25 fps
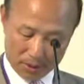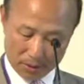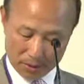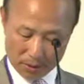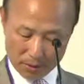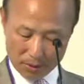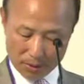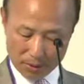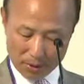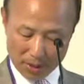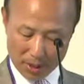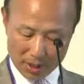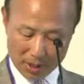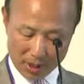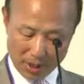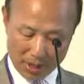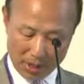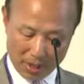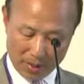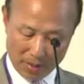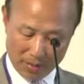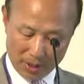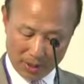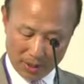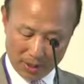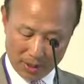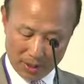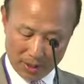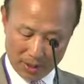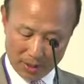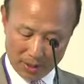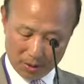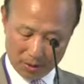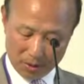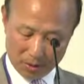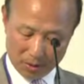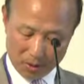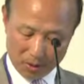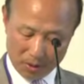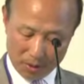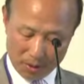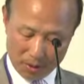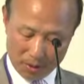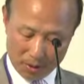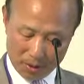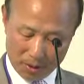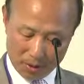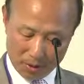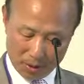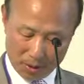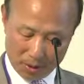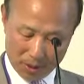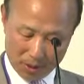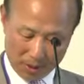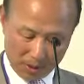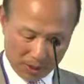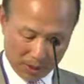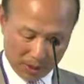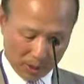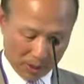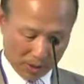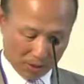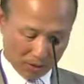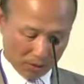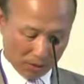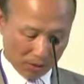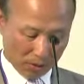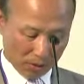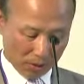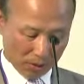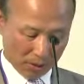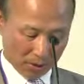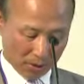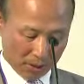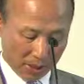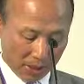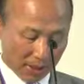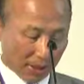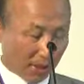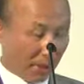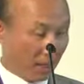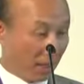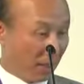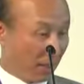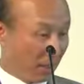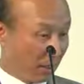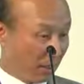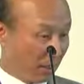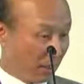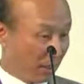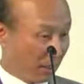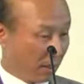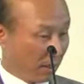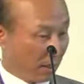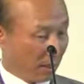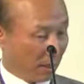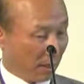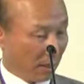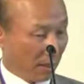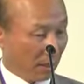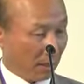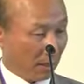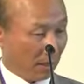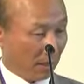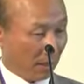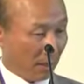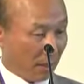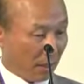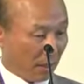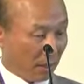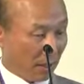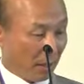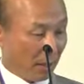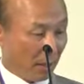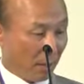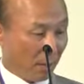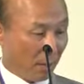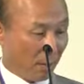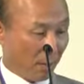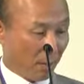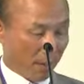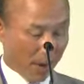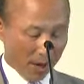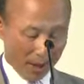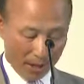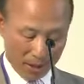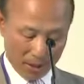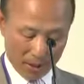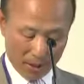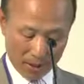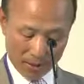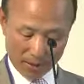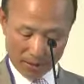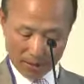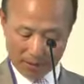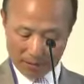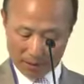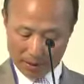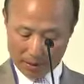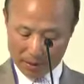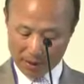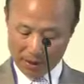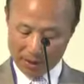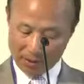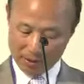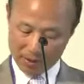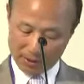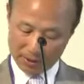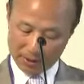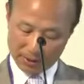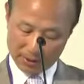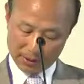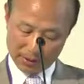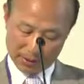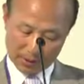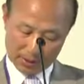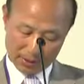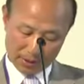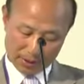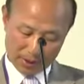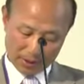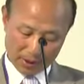social gaming is no longer limited to dedicated male gamers.